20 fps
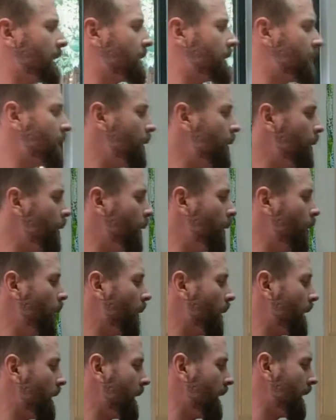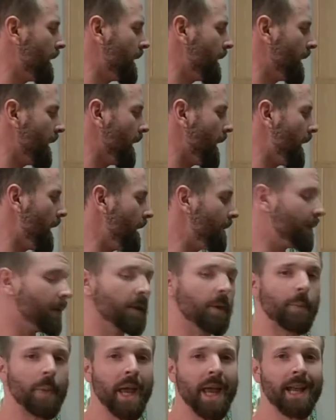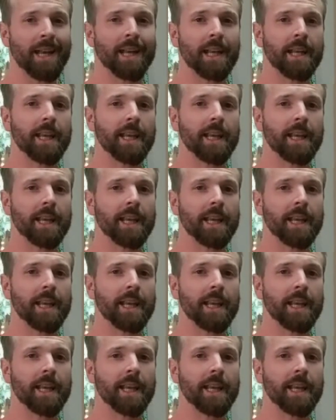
for the pan to